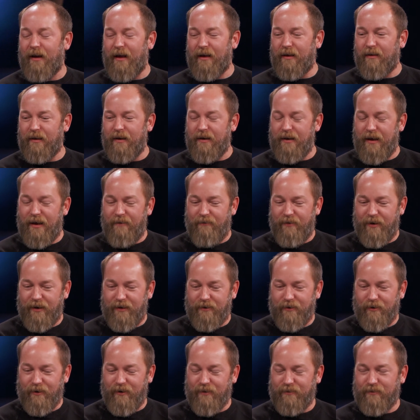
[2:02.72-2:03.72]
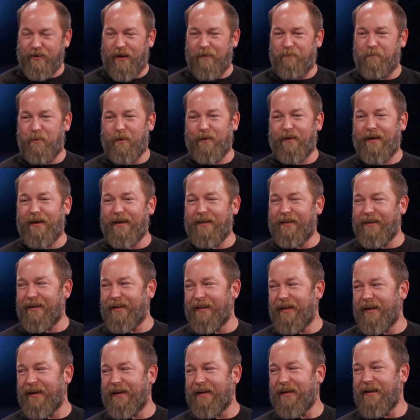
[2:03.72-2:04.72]
I didn't have any dirt, so I politely,
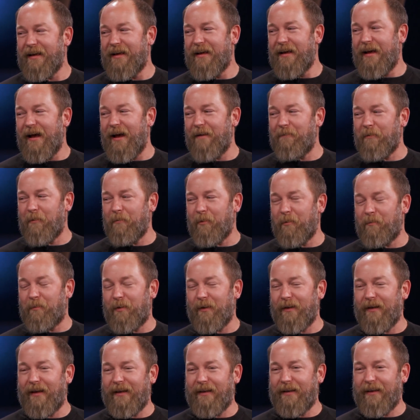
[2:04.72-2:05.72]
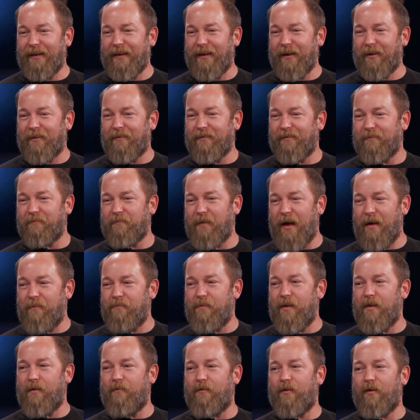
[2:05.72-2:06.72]
like, I remember politely, like,
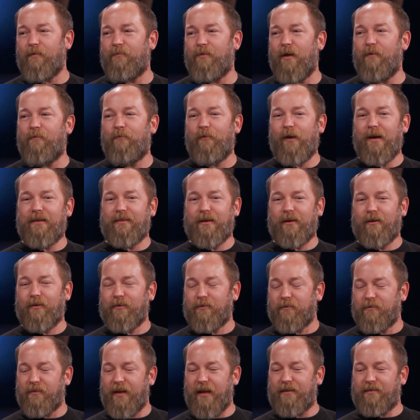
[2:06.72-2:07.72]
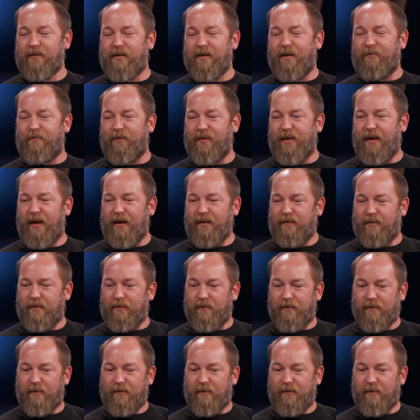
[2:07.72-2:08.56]
the phrase I used was, that's enough of that.